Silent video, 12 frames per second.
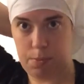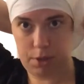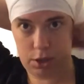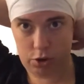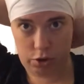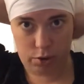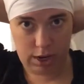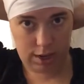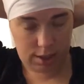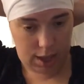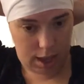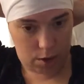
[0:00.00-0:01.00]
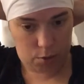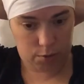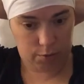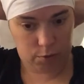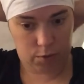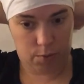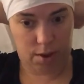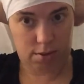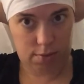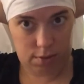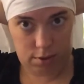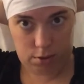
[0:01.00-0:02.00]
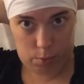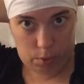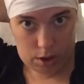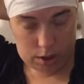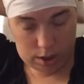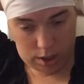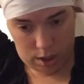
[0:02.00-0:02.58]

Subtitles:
but you do need it tight in order for the rest of this to work.